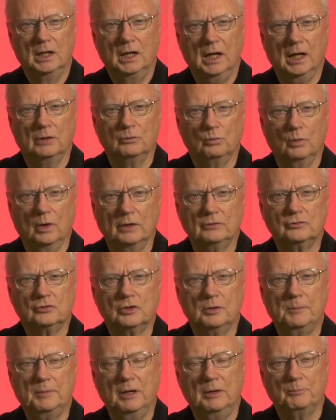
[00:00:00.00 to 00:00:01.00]
and was
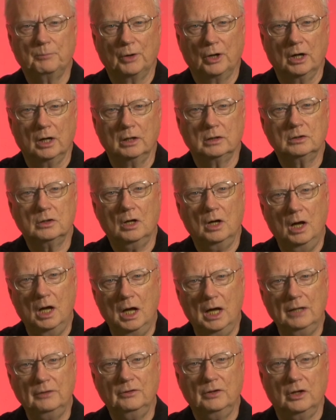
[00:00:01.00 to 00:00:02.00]
to be burned
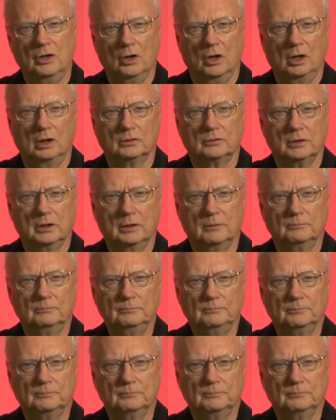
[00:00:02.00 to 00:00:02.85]
on the altar.